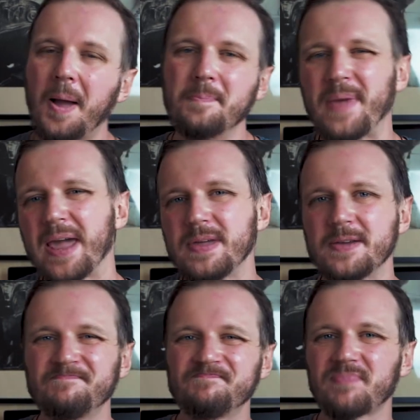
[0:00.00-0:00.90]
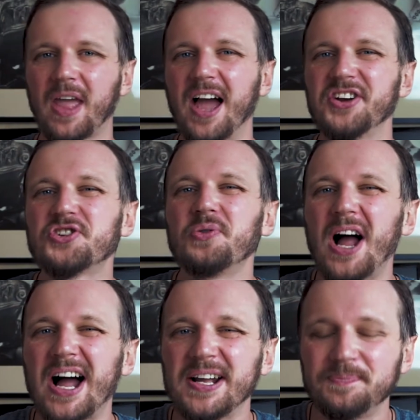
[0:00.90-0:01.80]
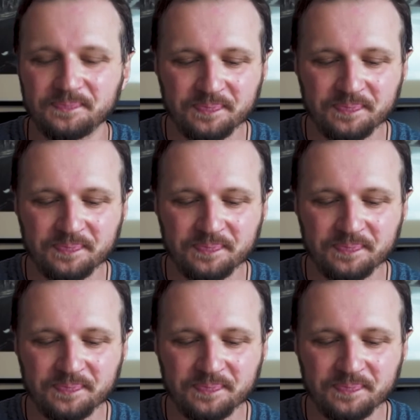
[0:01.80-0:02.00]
maybe I try,